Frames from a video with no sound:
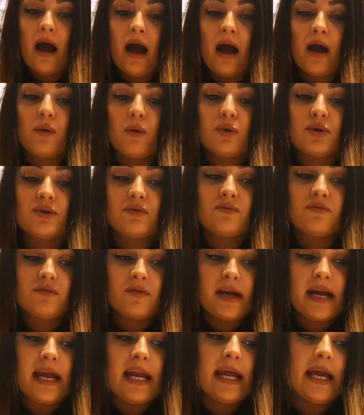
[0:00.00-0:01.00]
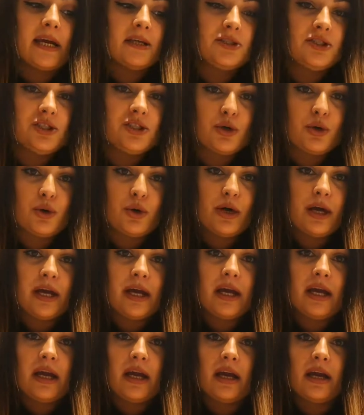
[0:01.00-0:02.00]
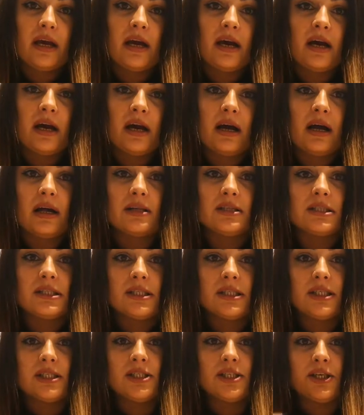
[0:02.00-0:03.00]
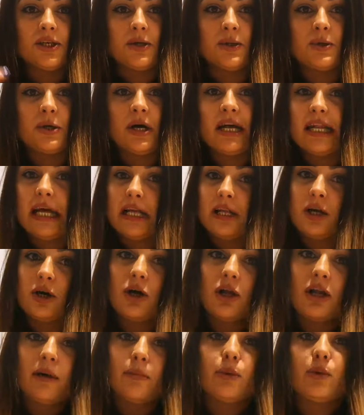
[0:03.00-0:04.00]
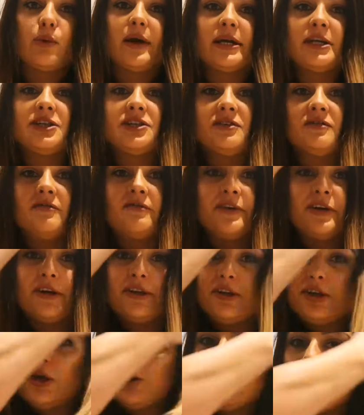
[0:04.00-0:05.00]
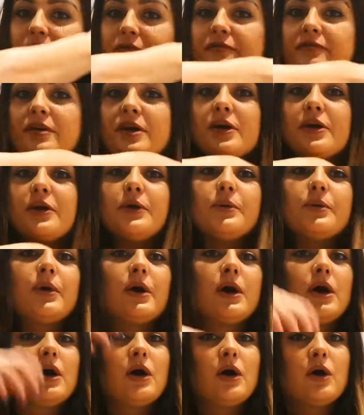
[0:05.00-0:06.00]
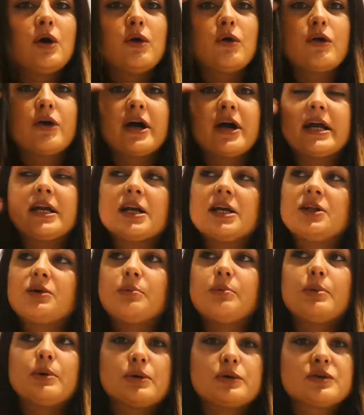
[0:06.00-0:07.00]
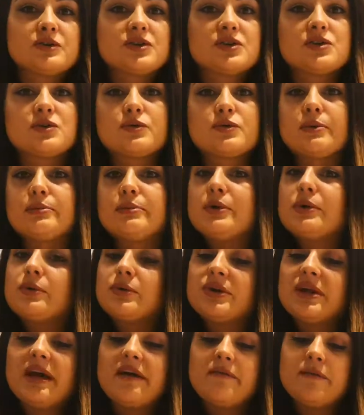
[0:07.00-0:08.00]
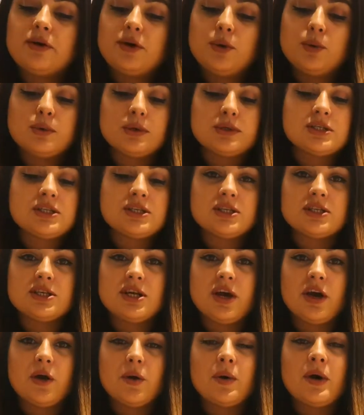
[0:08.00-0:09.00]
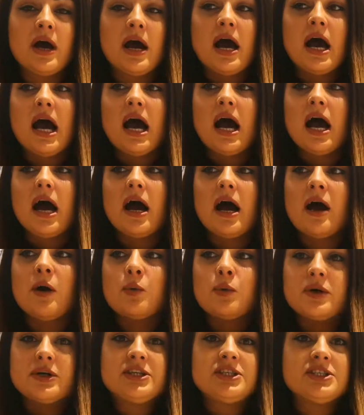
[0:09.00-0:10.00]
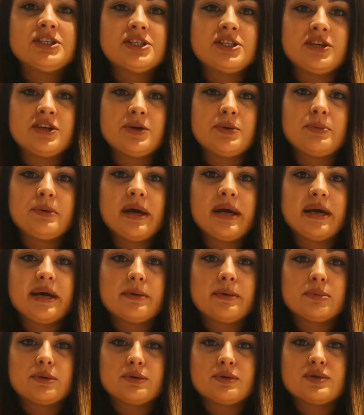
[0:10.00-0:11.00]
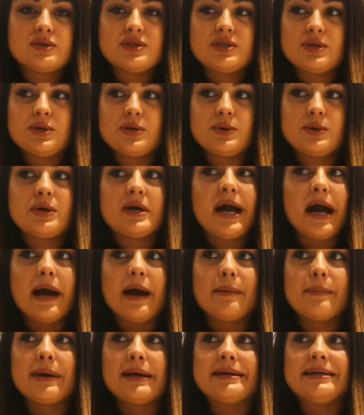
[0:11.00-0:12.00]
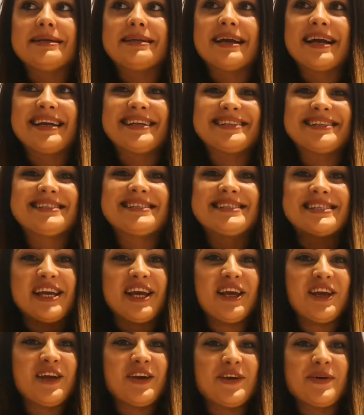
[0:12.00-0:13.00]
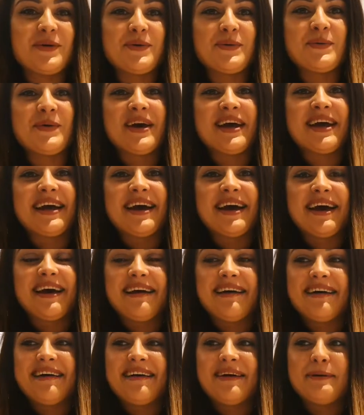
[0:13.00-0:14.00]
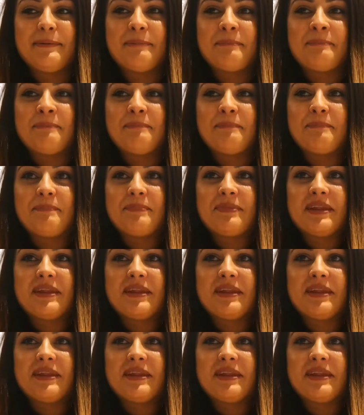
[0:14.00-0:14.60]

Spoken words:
I would really enjoy to do another collaboration video with you, or another box swap, or whatever you want to do. I wish to be able to come and see you in